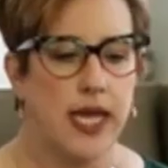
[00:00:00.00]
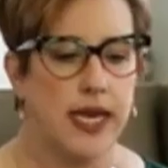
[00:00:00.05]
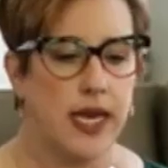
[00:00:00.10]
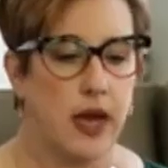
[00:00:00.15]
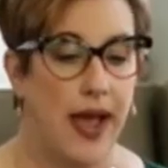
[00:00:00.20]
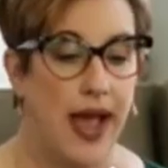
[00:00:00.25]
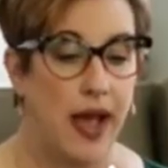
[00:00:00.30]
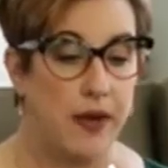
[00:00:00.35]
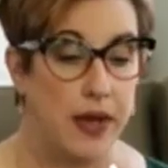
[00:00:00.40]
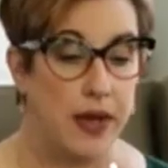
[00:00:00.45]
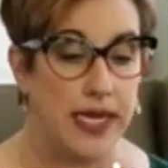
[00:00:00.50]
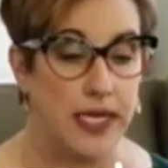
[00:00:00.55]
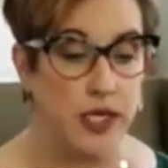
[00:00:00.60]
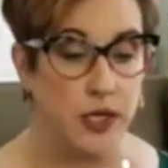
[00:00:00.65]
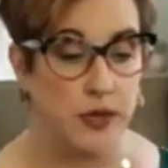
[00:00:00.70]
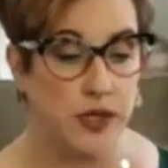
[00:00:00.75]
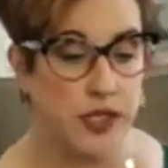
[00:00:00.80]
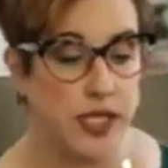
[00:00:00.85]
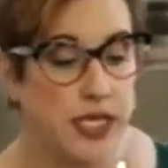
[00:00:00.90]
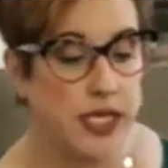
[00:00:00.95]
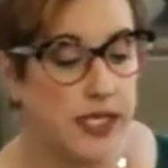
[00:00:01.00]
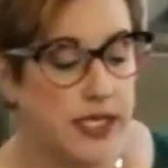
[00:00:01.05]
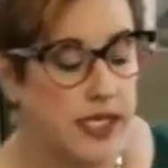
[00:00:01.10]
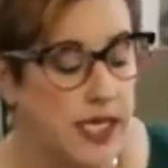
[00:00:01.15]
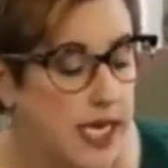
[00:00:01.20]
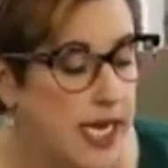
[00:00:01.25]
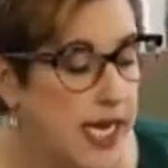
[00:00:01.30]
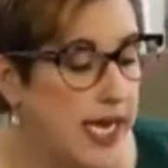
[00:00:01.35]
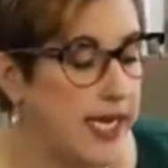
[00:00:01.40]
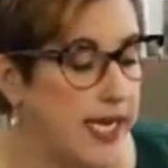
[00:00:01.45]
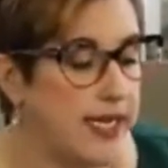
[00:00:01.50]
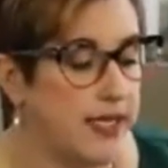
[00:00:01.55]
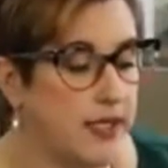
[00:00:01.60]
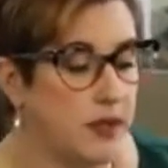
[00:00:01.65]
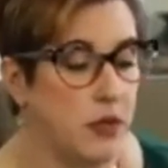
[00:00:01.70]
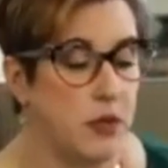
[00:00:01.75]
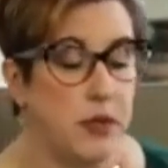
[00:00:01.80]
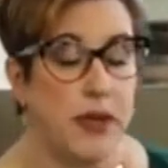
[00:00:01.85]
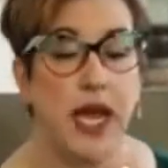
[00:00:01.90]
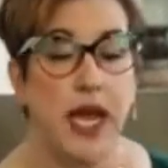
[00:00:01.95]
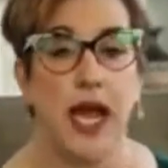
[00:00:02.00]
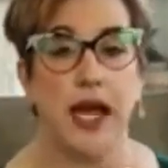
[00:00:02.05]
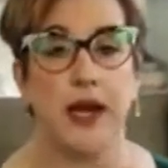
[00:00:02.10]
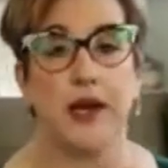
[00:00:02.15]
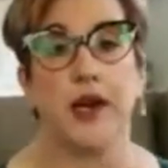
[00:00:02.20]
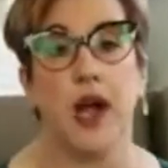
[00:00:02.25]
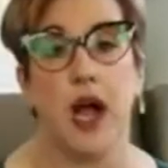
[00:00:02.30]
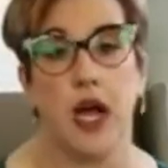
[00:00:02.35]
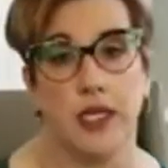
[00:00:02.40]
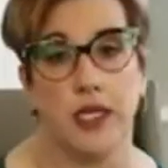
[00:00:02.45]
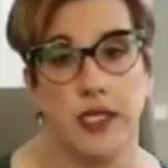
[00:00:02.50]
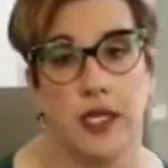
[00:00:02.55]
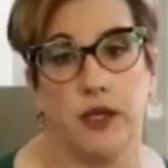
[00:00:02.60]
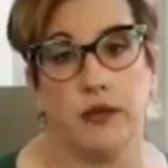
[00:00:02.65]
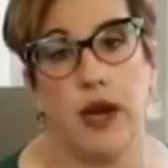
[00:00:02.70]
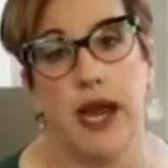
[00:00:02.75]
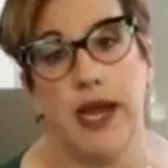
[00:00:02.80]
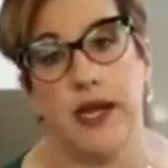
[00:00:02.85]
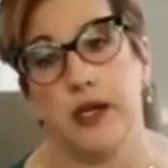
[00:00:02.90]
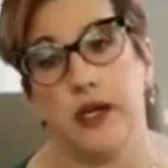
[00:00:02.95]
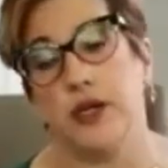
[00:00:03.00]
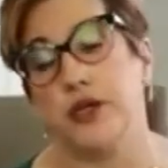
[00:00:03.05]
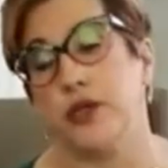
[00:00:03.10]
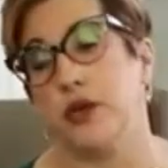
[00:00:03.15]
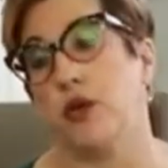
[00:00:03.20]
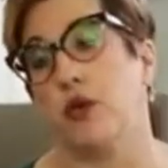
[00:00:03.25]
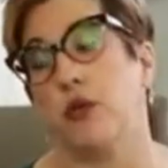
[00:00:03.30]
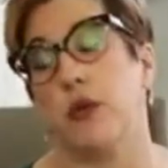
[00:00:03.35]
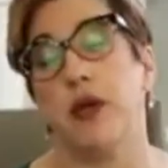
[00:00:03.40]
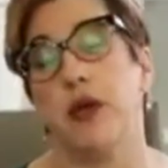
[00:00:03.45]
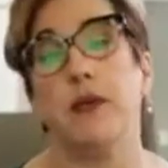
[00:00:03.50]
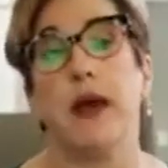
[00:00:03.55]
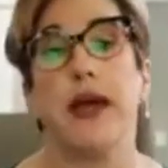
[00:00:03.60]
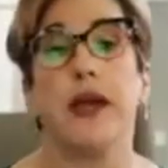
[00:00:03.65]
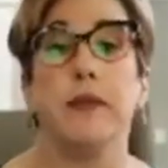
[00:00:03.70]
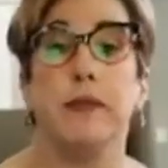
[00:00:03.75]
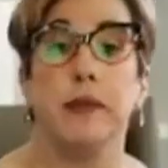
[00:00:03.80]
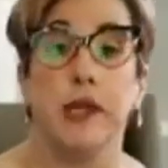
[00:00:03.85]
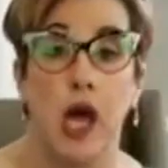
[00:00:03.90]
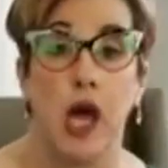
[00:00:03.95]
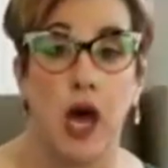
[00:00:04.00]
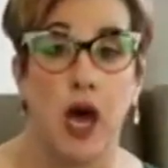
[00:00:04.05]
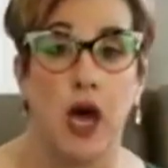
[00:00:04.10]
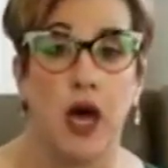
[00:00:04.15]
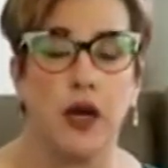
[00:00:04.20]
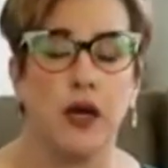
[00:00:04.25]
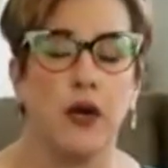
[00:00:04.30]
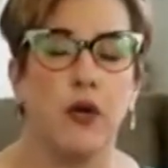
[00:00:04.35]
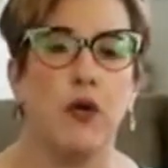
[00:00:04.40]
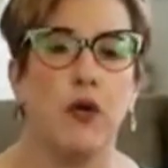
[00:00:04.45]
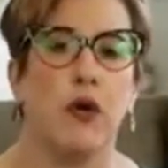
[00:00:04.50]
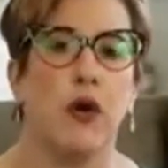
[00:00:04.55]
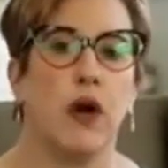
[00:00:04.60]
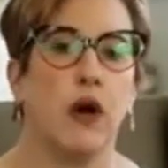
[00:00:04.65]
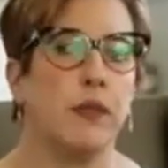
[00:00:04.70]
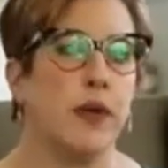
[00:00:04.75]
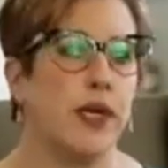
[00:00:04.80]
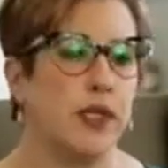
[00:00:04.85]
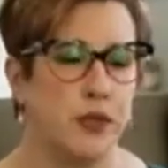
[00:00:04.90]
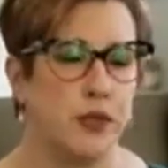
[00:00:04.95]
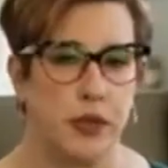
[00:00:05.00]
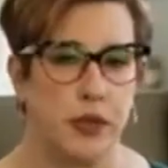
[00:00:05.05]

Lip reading: Now, how I use this is when we hire content writers or we write a blog or a press